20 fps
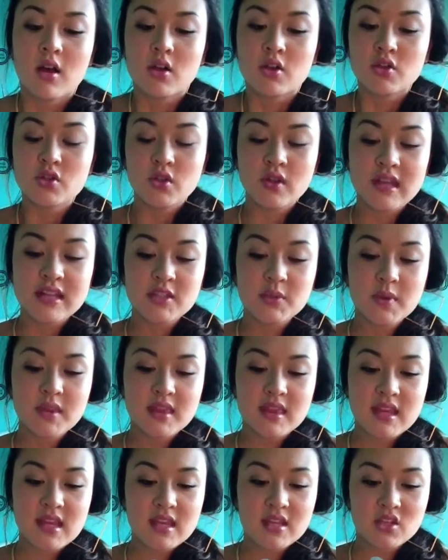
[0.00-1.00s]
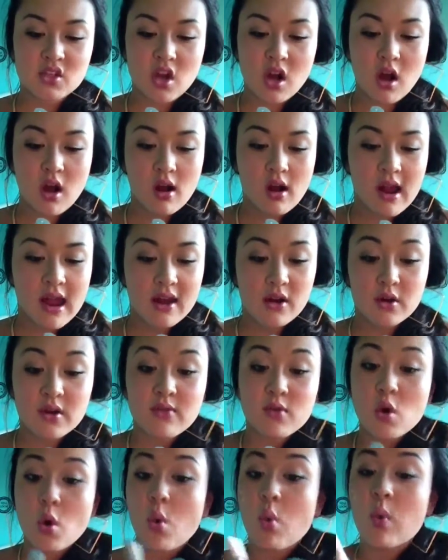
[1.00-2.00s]
So that's what these are. I don't
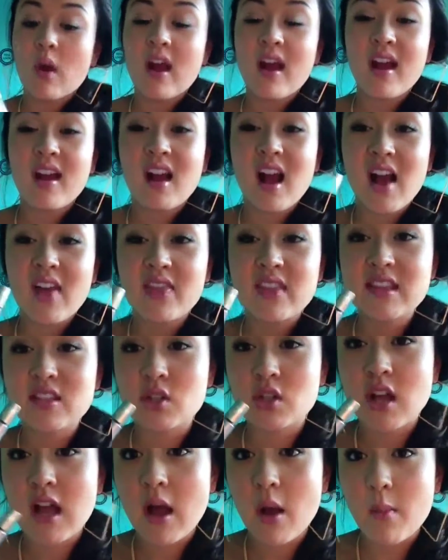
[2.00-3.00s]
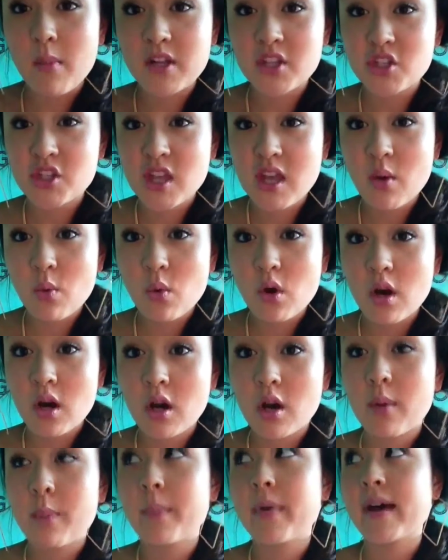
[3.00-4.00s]
even know where I got these or how much they
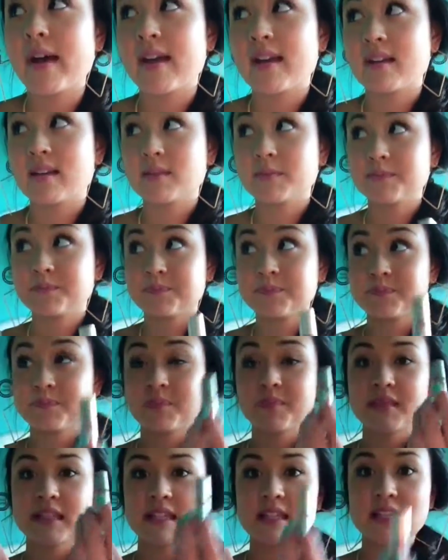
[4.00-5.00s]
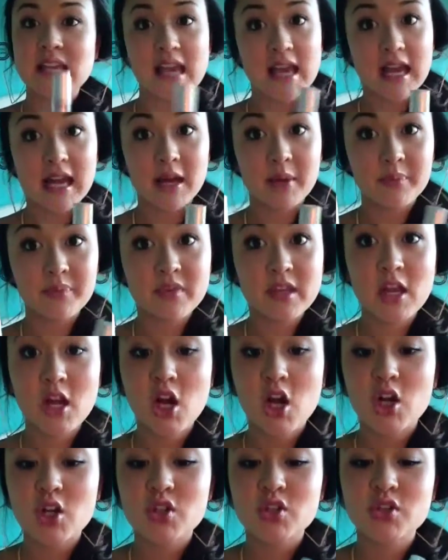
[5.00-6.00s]
were, but yeah.
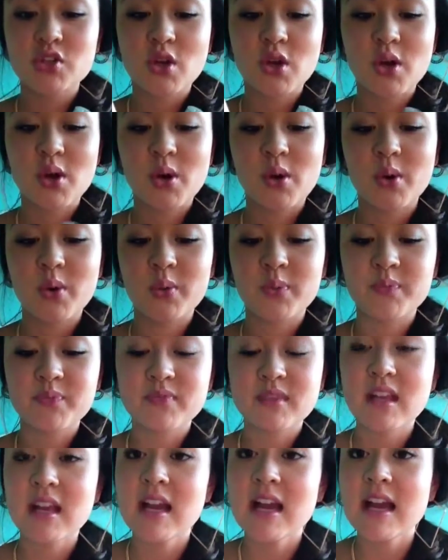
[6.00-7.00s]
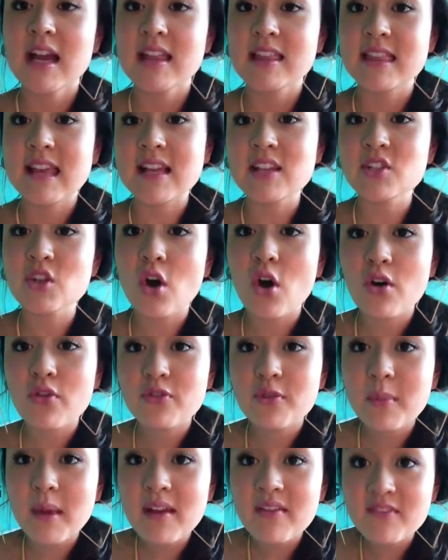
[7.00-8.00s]
So that's all
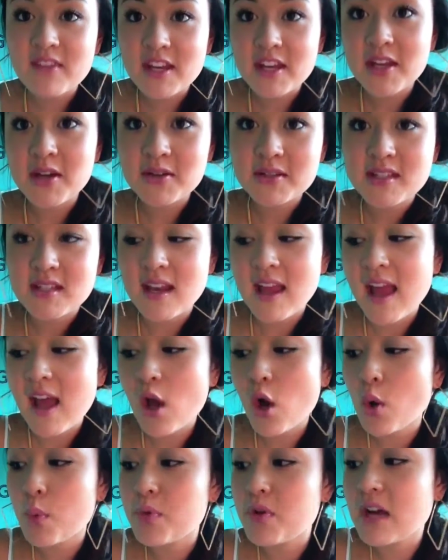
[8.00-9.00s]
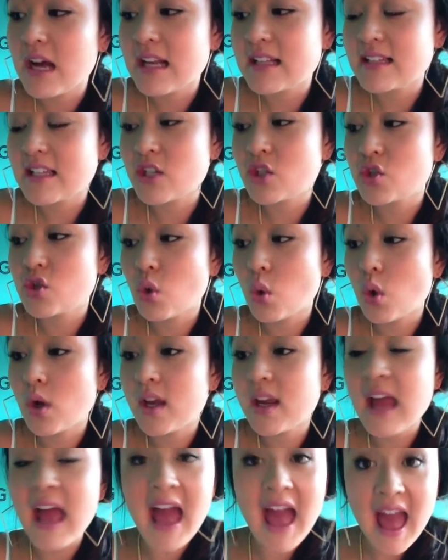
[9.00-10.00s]
for my video today. I hope you guys
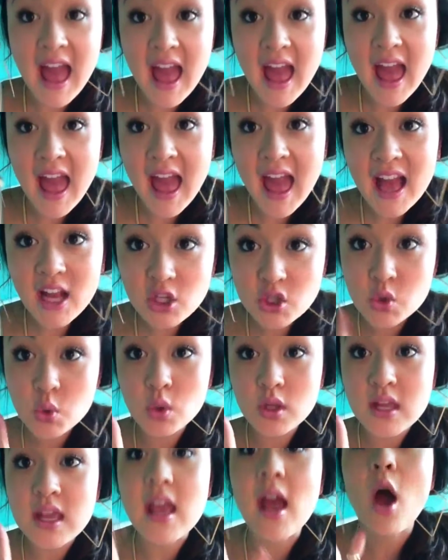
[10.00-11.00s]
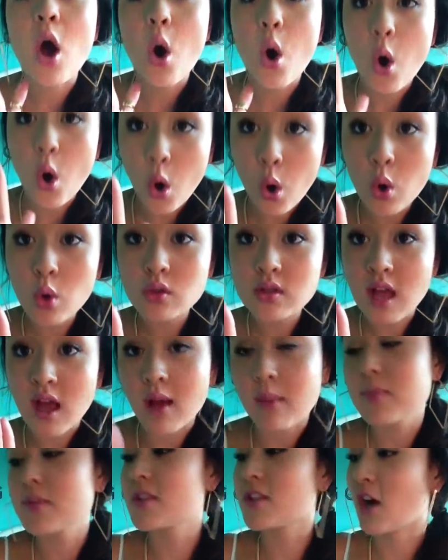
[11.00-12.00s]
enjoyed. Actually, hold
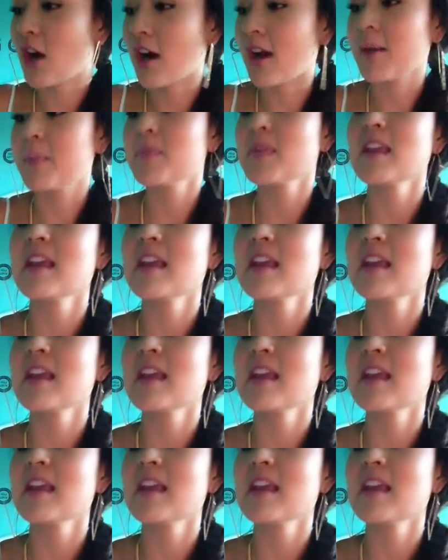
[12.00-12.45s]
up, sorry.